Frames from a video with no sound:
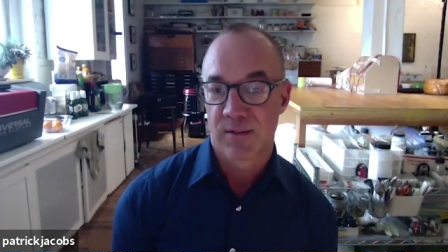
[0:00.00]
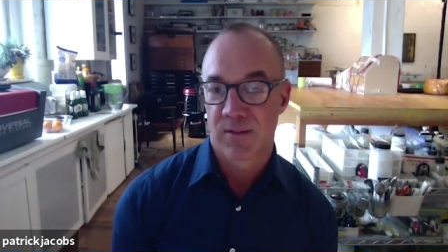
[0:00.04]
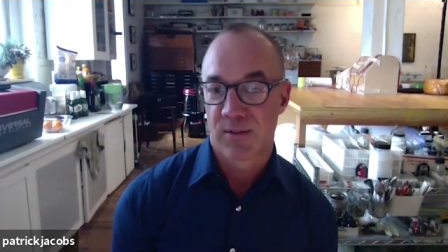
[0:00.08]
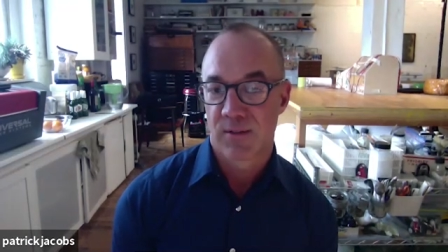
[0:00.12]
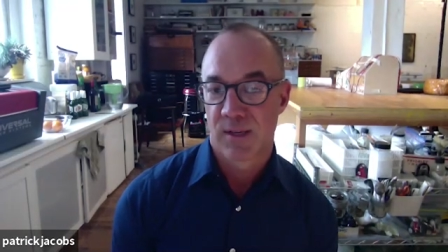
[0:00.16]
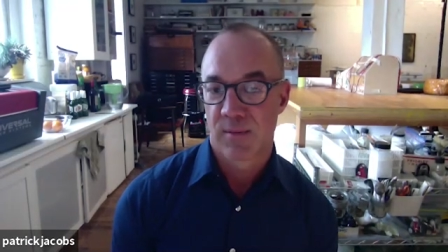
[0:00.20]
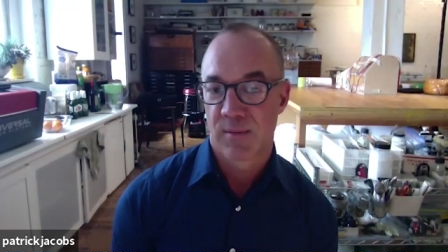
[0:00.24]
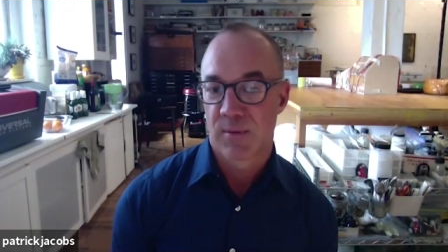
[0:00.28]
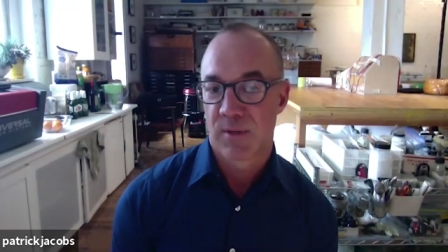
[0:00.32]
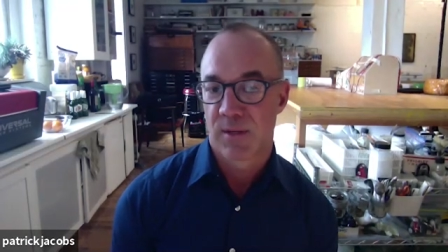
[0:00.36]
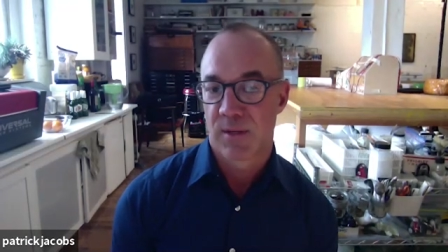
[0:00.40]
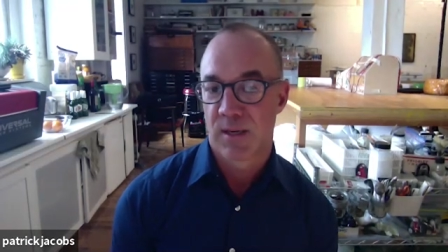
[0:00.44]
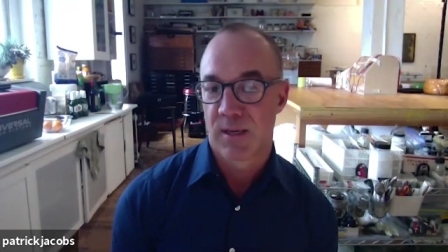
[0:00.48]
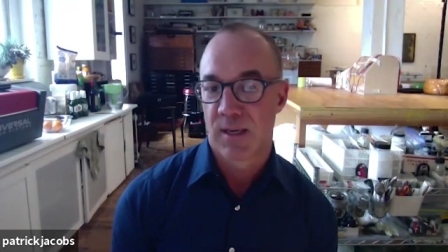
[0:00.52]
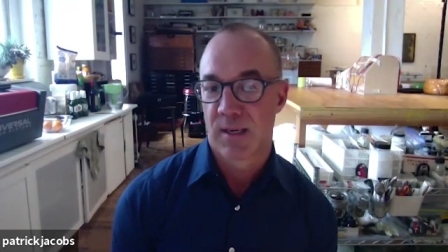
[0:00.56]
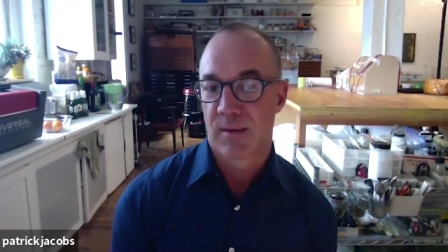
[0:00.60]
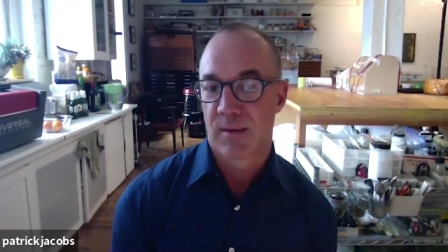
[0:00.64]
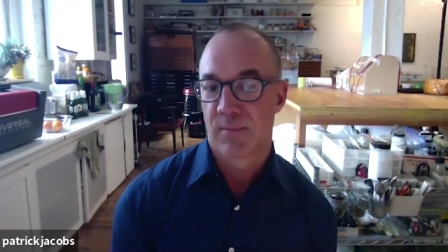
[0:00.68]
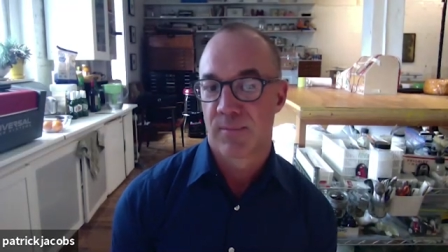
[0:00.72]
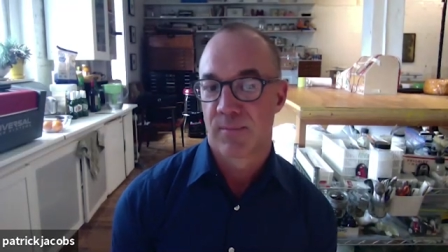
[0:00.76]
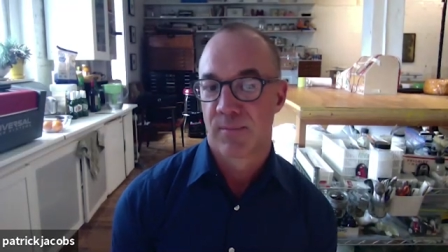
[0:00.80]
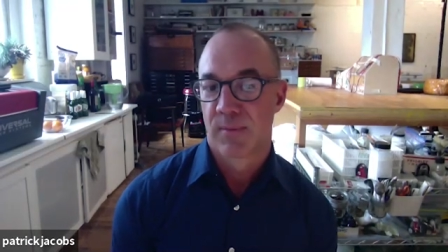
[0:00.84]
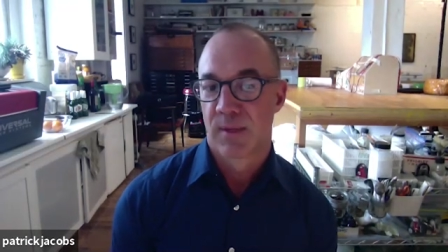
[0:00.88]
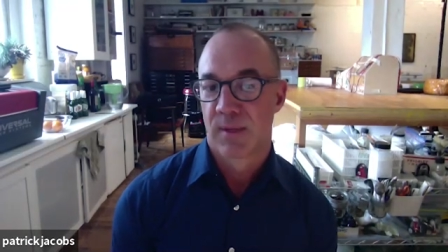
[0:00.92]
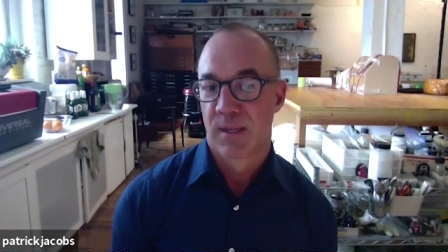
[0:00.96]
the same time.
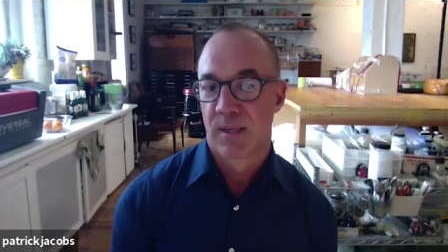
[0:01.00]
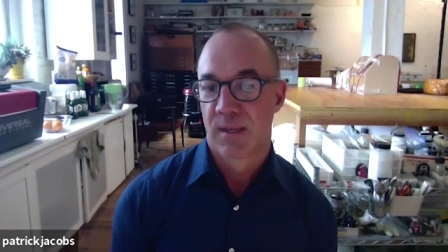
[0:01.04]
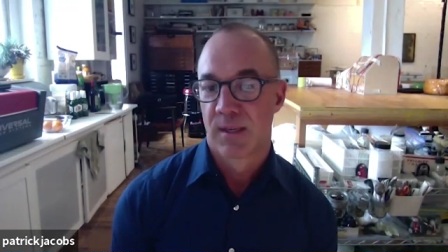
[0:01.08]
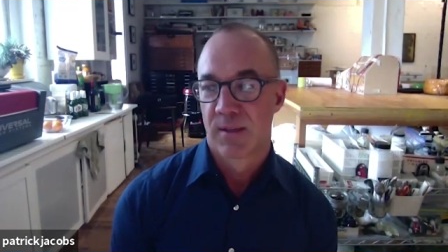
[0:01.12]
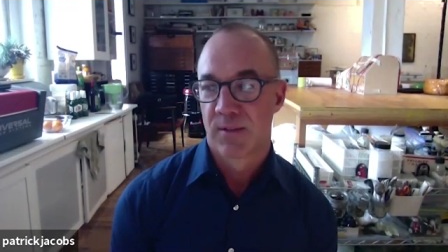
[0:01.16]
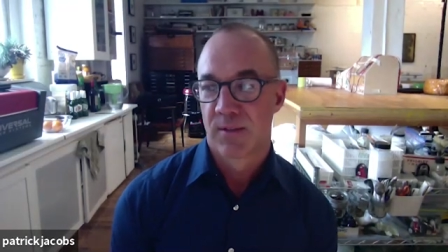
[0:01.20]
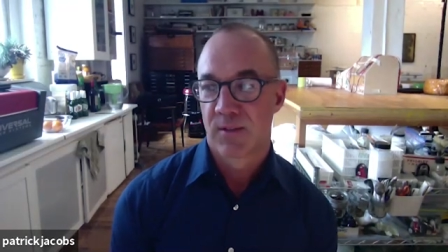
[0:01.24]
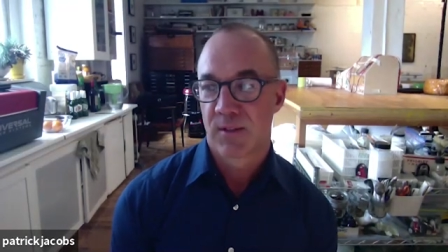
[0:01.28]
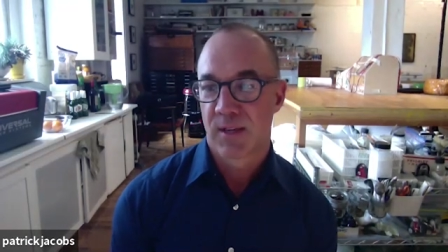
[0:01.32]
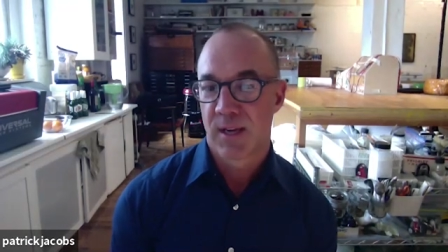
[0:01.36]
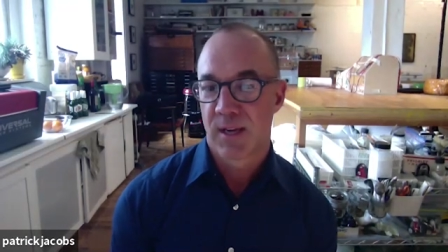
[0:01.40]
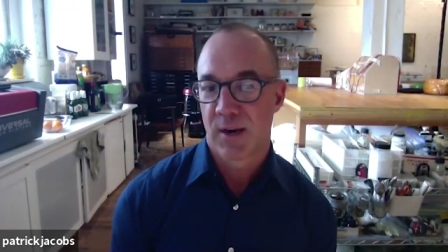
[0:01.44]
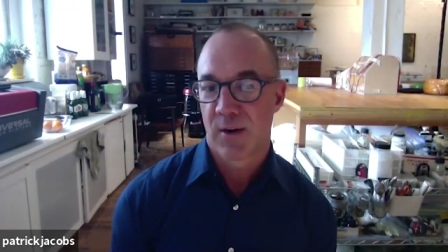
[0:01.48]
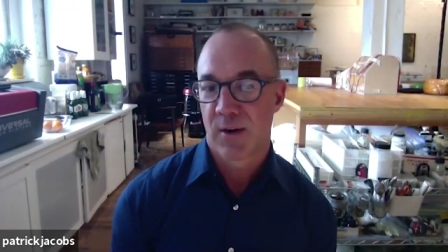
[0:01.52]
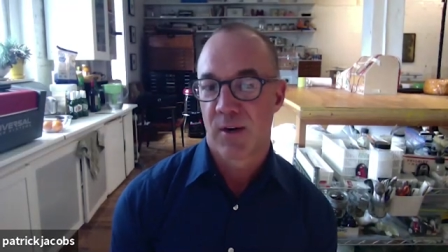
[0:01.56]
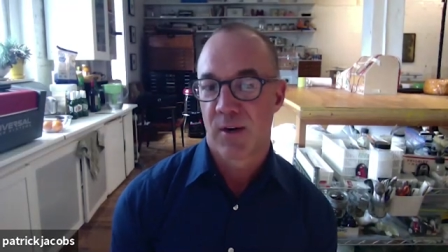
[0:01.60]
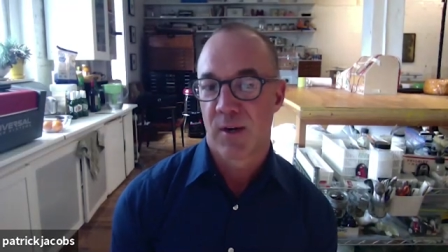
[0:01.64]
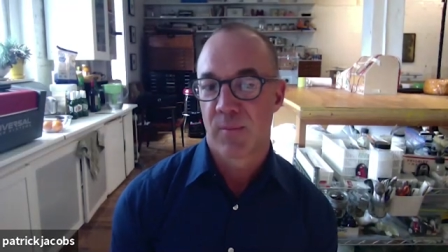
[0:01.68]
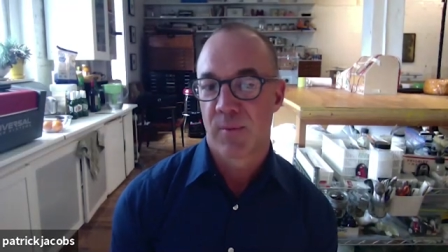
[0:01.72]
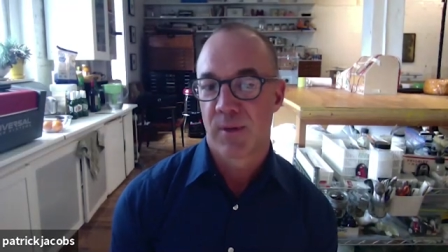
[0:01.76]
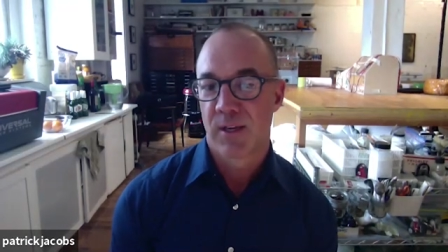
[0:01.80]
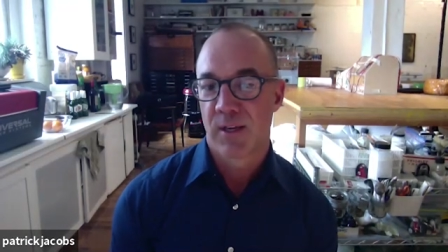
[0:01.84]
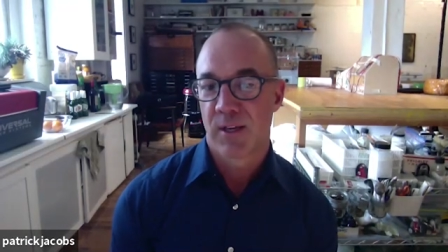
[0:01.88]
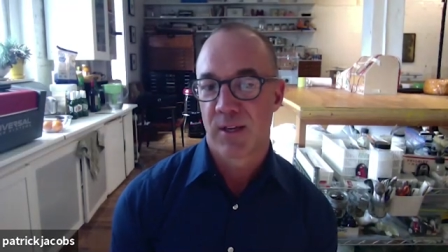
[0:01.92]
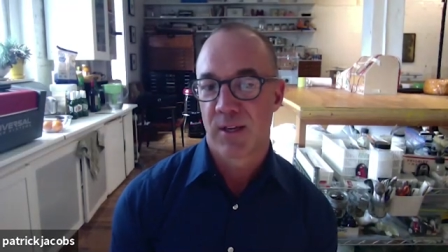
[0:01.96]
Scary.
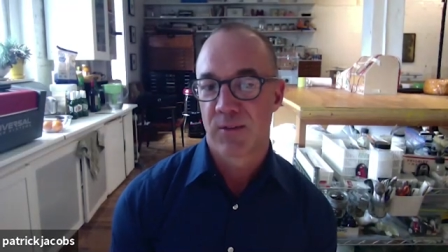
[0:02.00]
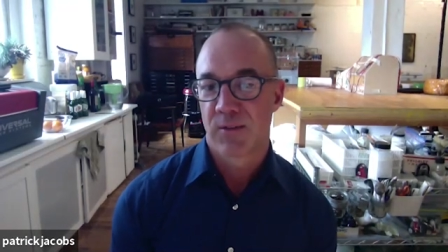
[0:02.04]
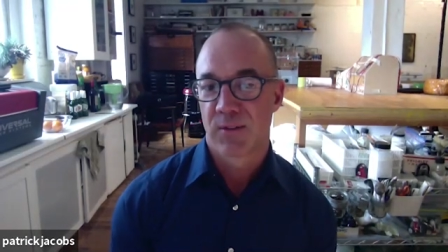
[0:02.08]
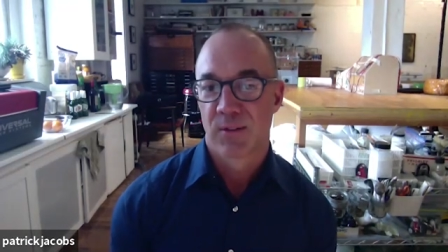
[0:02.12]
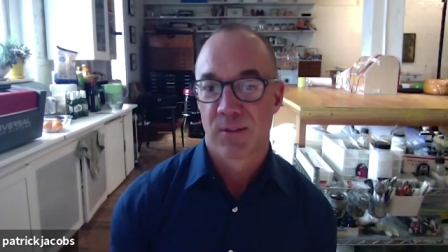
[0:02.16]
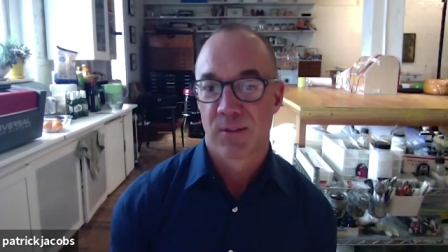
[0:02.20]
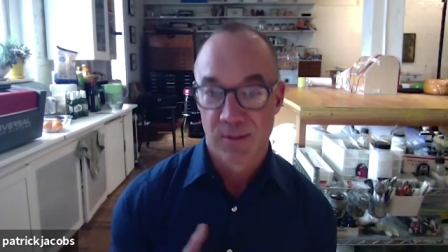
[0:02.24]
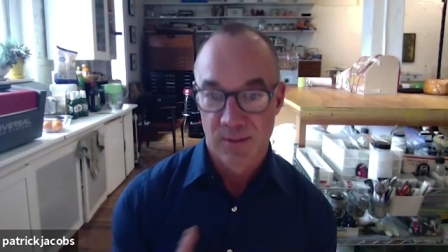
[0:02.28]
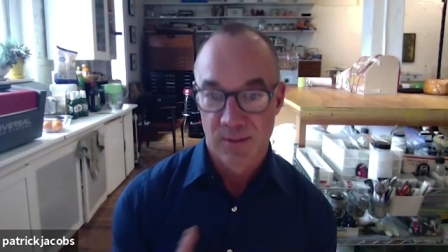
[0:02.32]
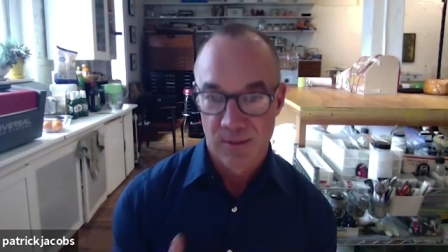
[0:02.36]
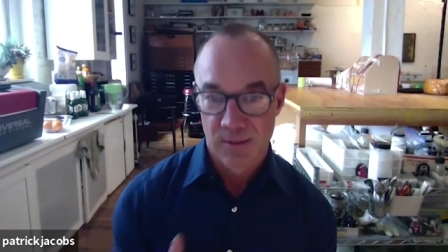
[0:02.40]
Now, was, this,